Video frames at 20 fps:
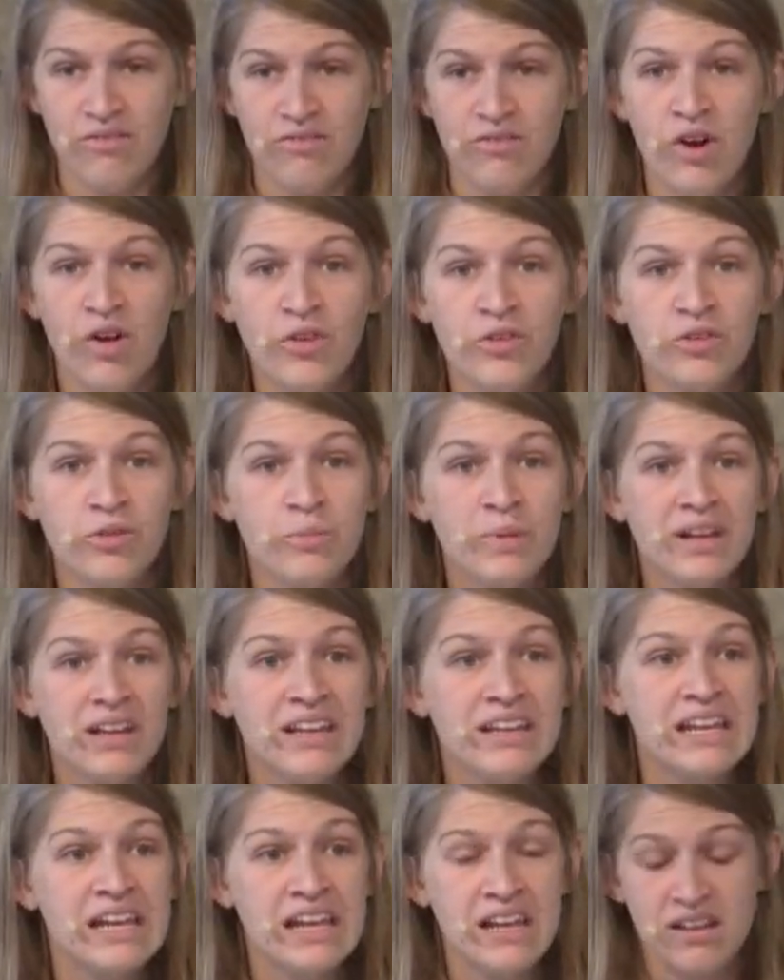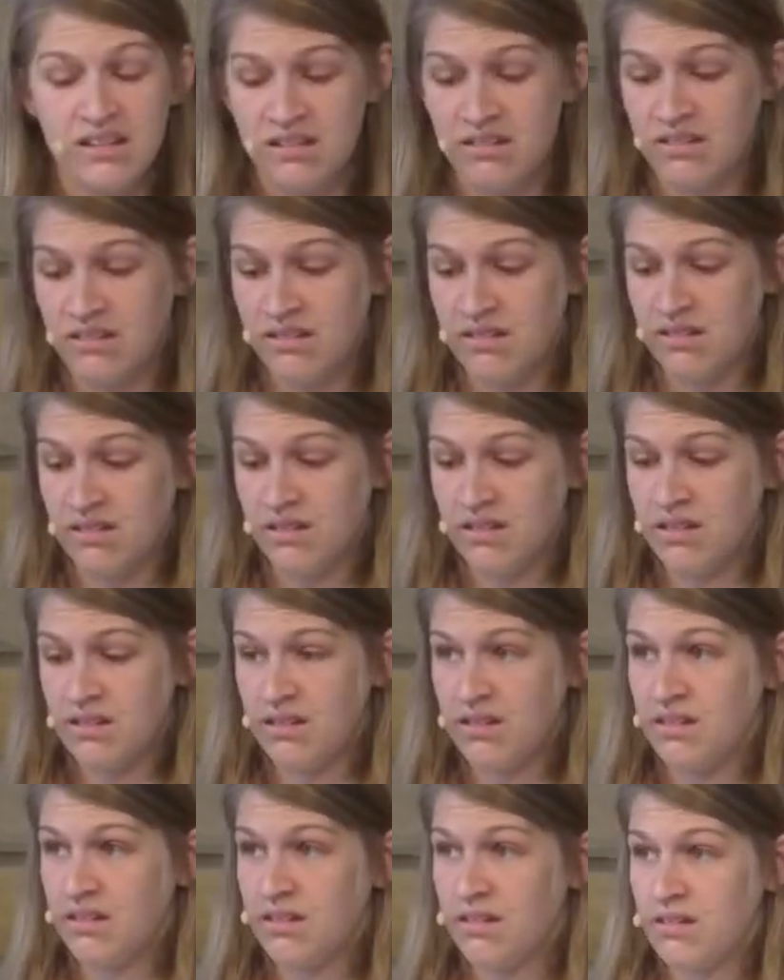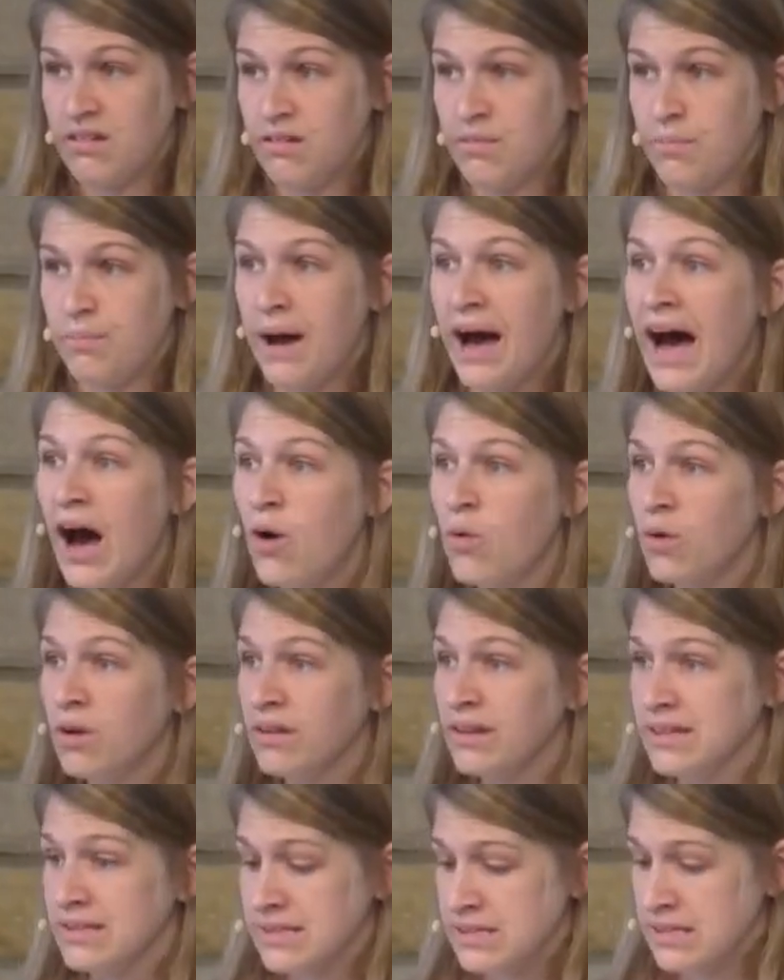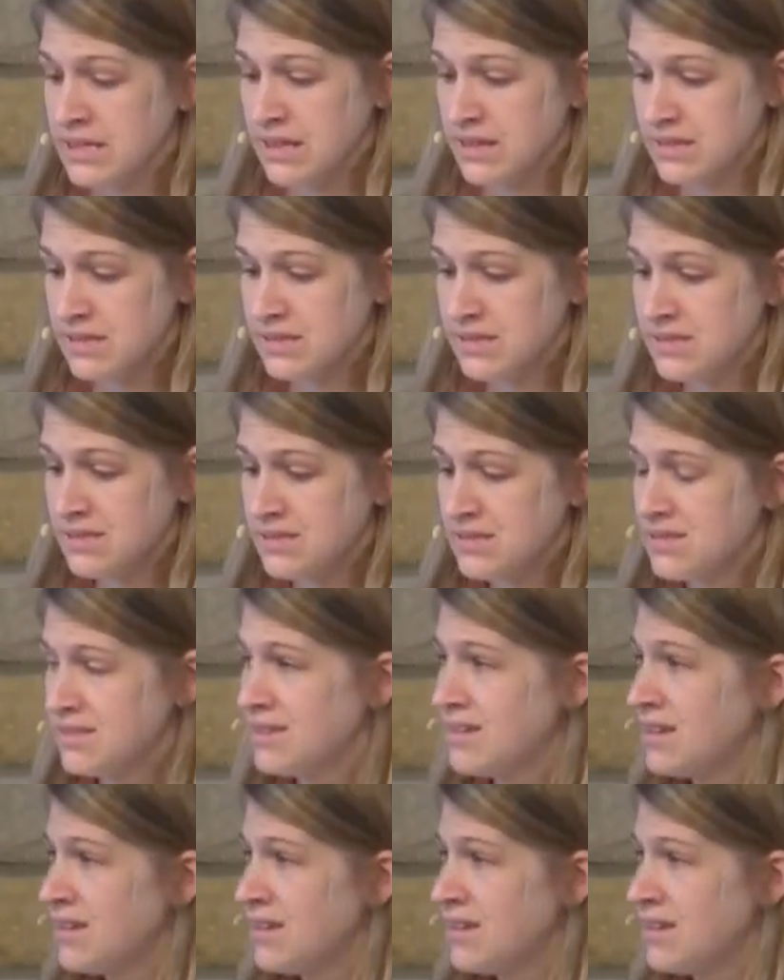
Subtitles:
Vulnerability, powerlessness,